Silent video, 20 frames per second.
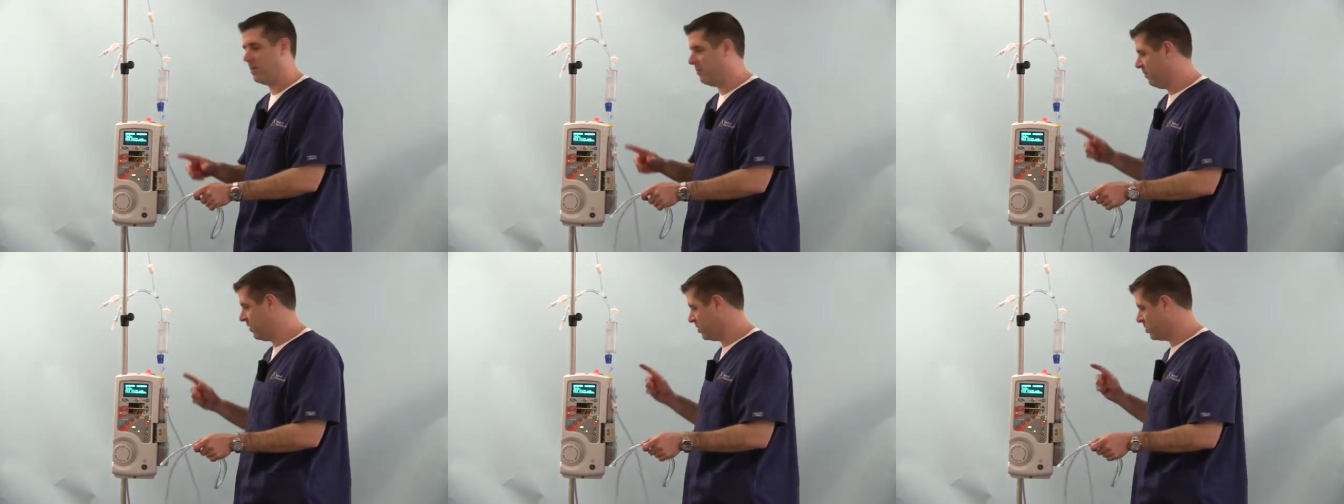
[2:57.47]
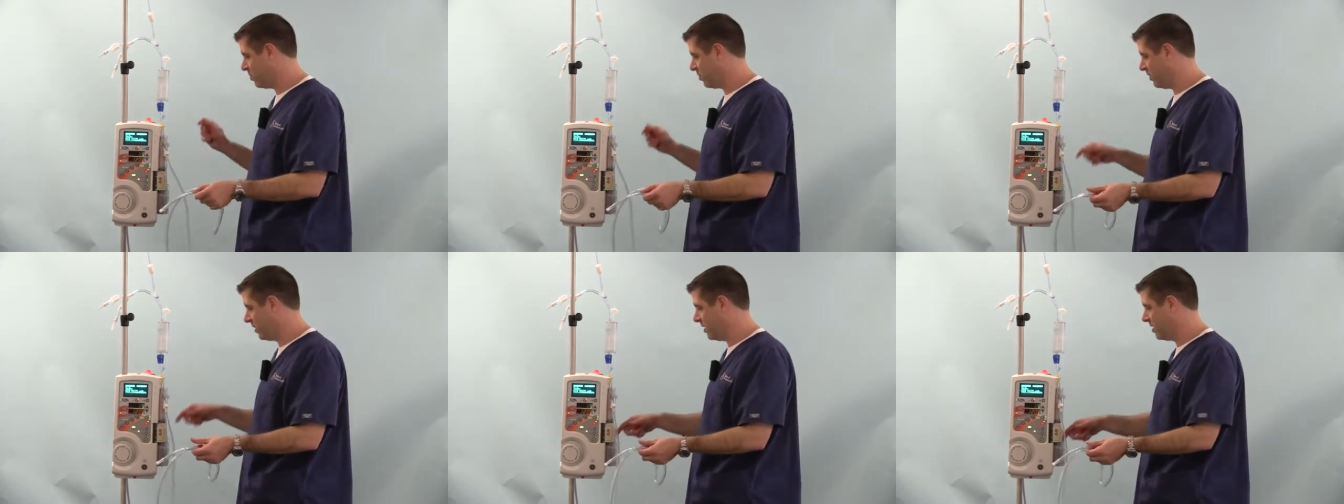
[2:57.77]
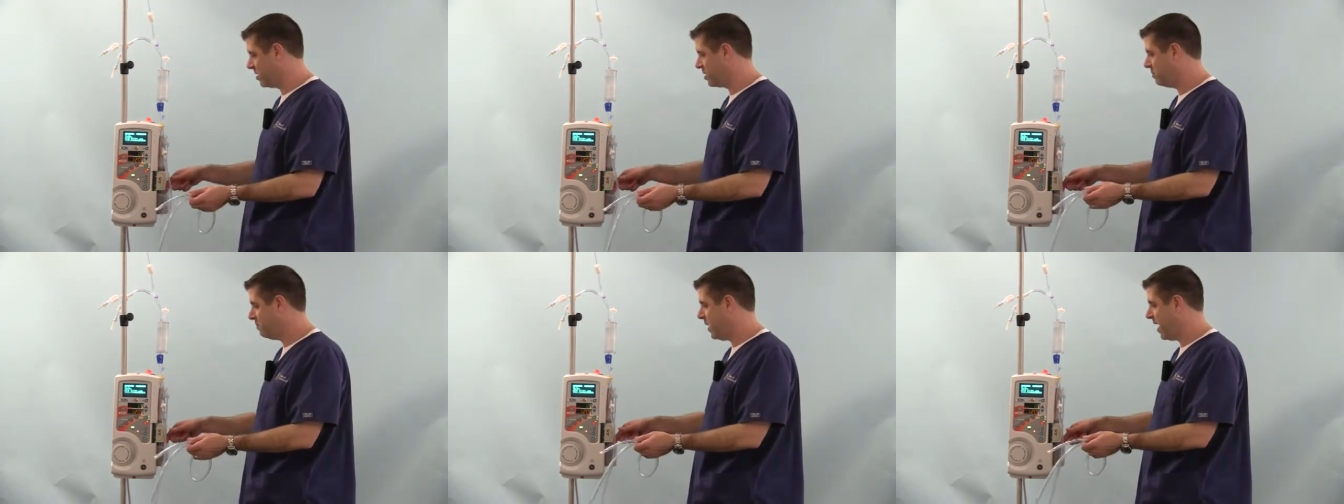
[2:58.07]
to visually
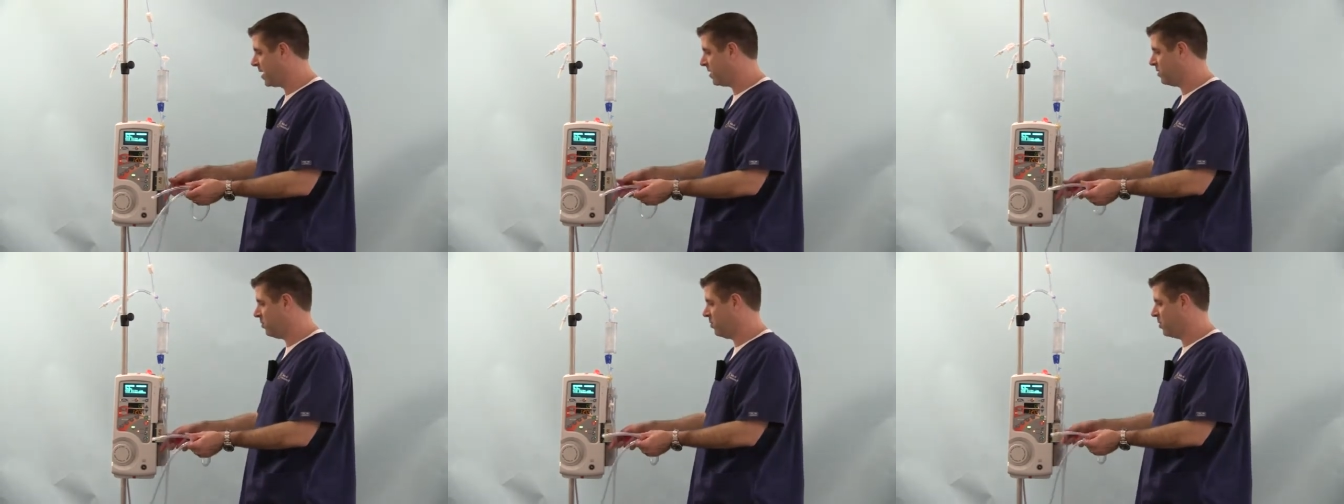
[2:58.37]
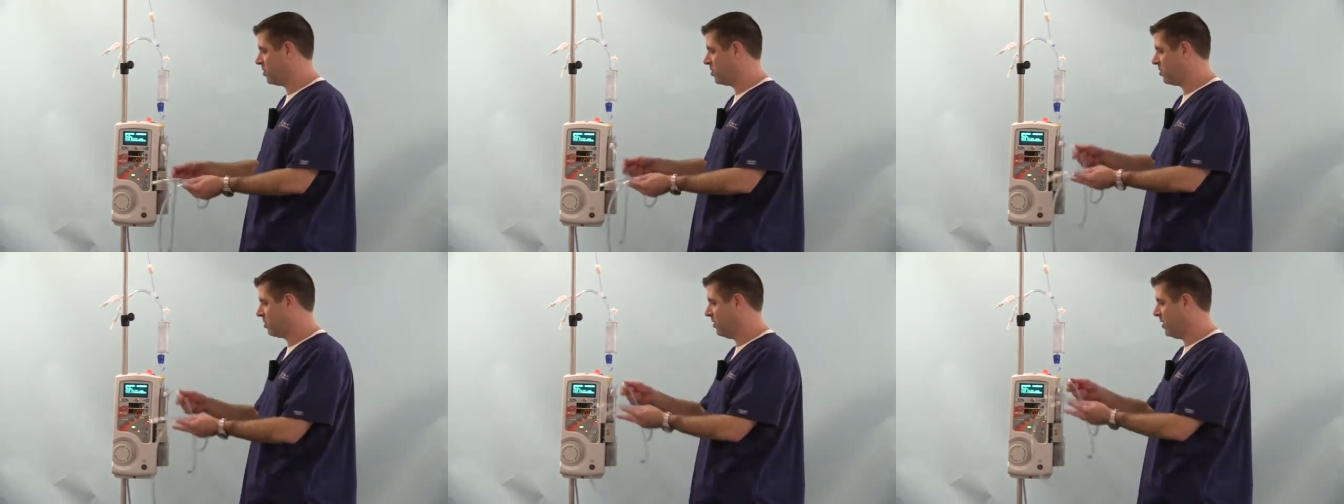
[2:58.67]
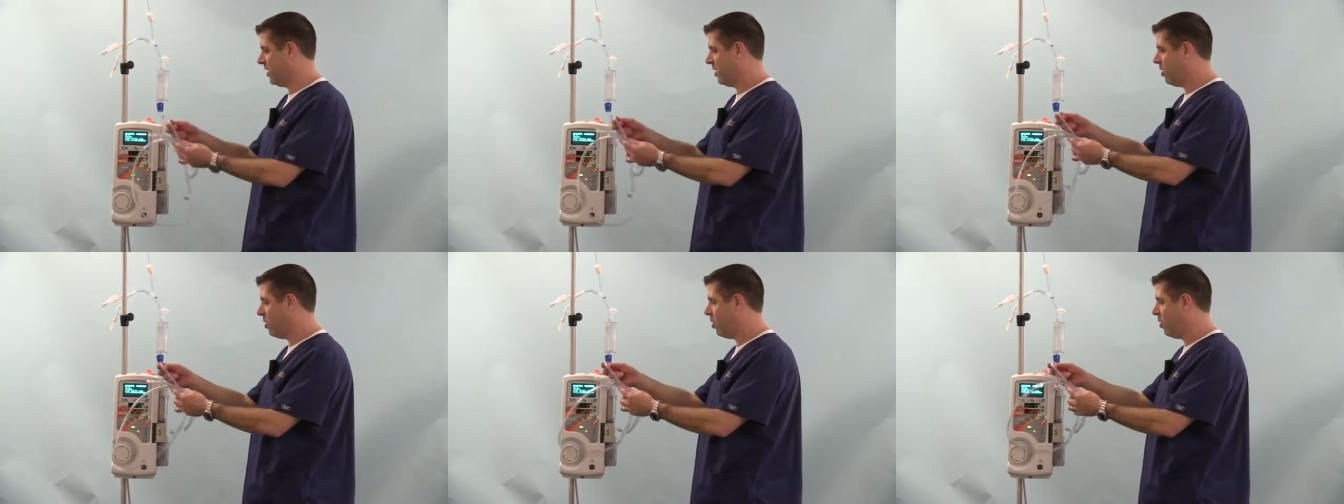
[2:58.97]
inspect to ensure
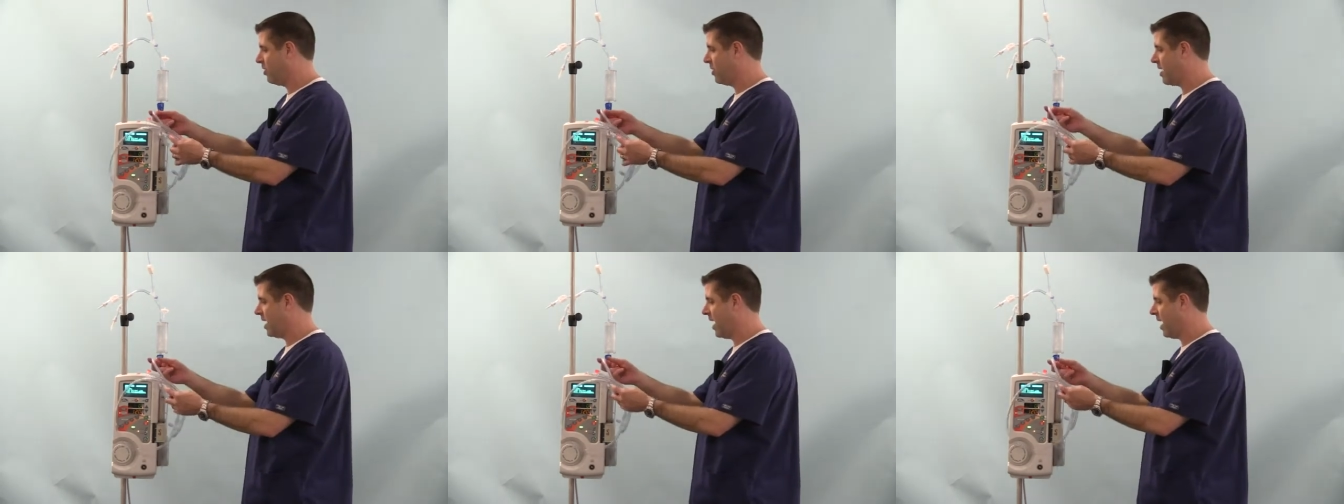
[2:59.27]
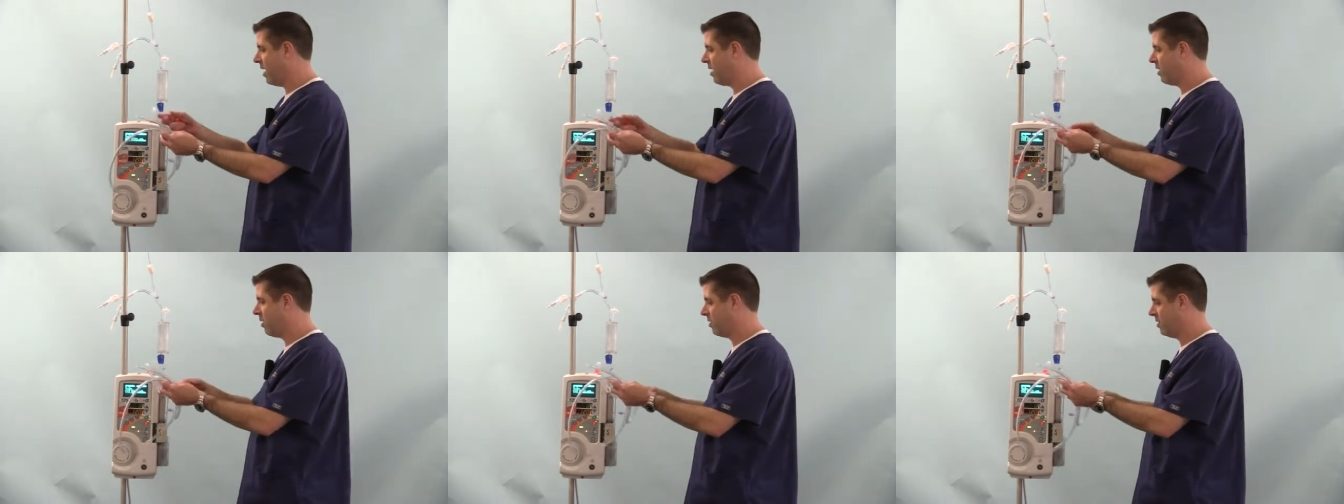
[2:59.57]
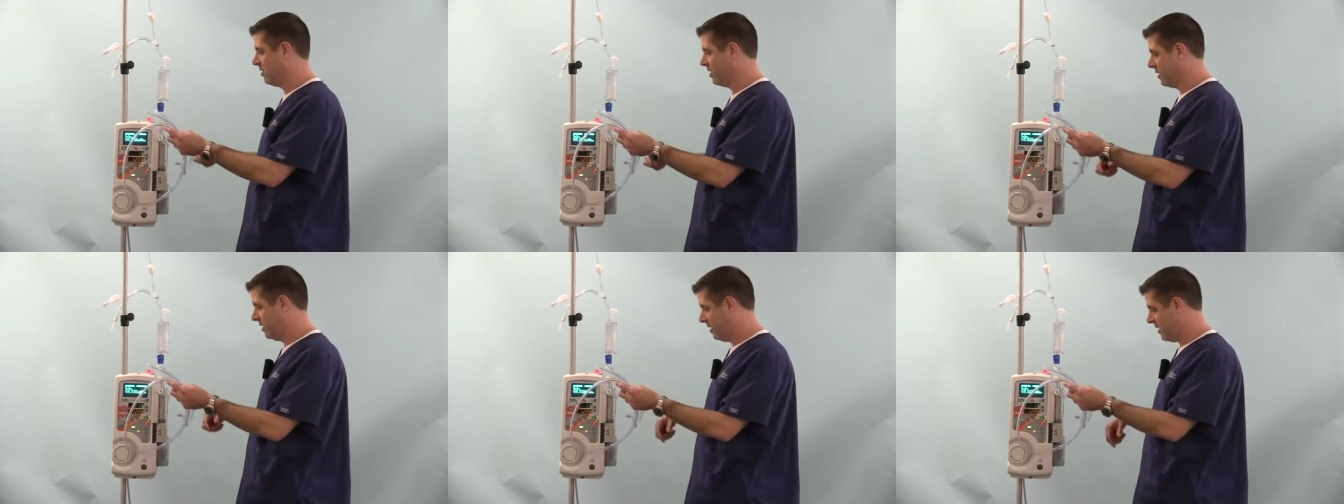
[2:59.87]
that all the
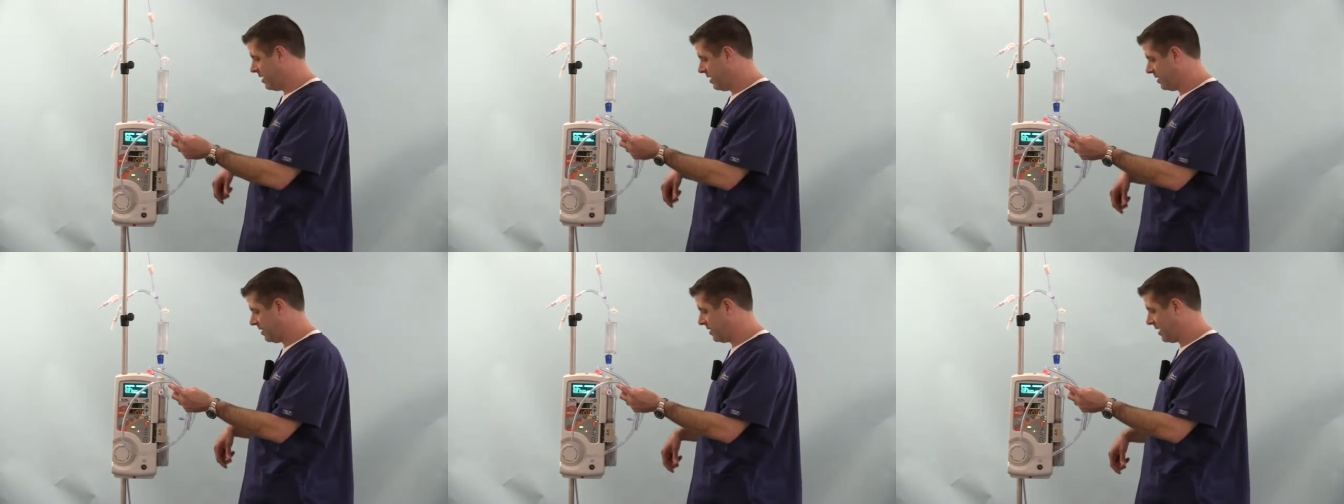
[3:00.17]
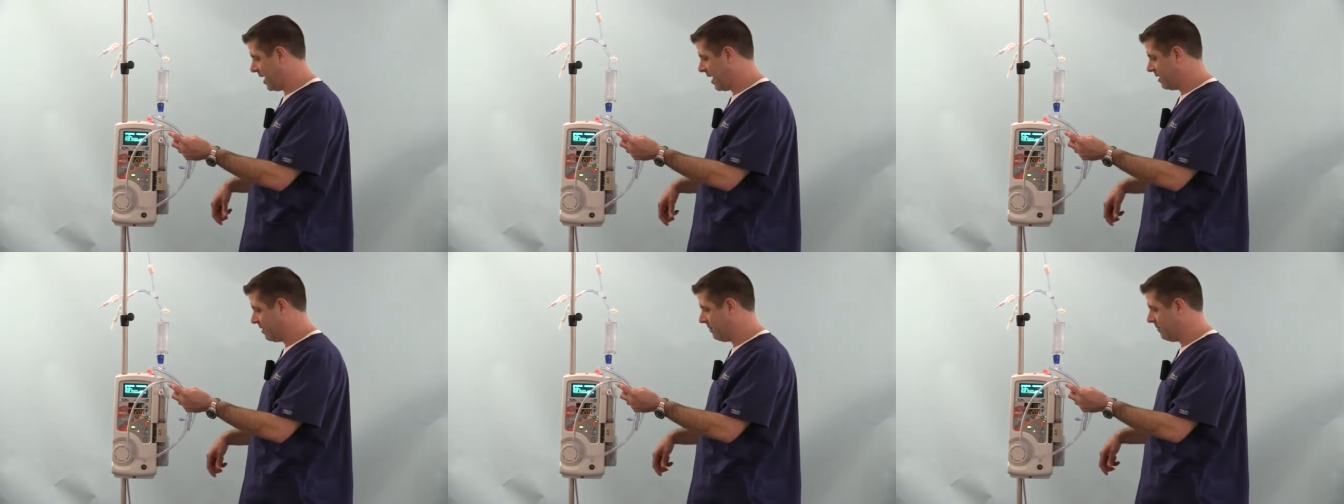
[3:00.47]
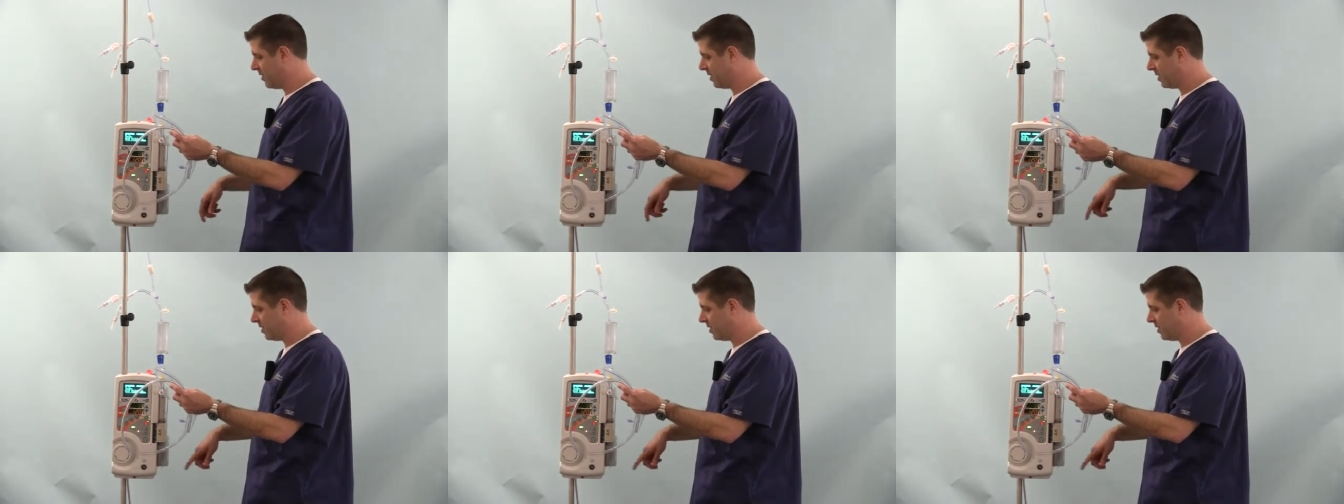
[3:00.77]
air is out of the